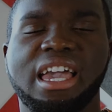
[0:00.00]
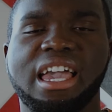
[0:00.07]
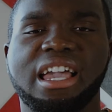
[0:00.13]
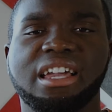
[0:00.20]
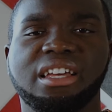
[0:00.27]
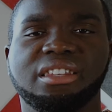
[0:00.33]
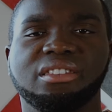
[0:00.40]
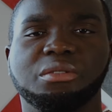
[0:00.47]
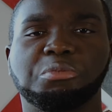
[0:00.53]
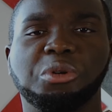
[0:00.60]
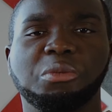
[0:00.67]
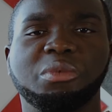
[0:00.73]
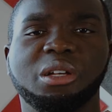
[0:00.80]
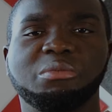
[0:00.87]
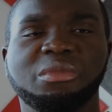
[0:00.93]
and the
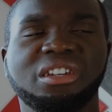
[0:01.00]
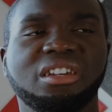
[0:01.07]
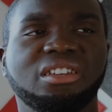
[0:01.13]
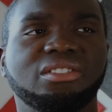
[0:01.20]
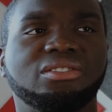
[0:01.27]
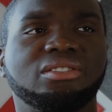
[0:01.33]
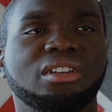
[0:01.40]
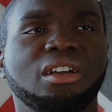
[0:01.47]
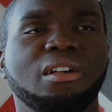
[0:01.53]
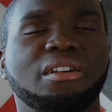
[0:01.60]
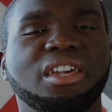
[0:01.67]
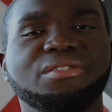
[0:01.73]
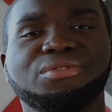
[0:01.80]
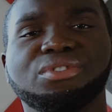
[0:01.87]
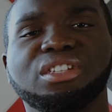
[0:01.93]
problem is,
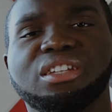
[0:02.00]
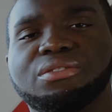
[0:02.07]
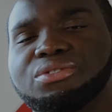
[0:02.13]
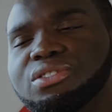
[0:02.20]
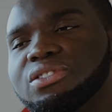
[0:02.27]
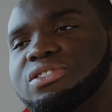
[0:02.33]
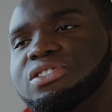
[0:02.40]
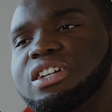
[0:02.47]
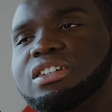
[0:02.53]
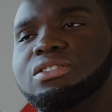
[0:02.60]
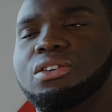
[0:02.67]
even if you're saying,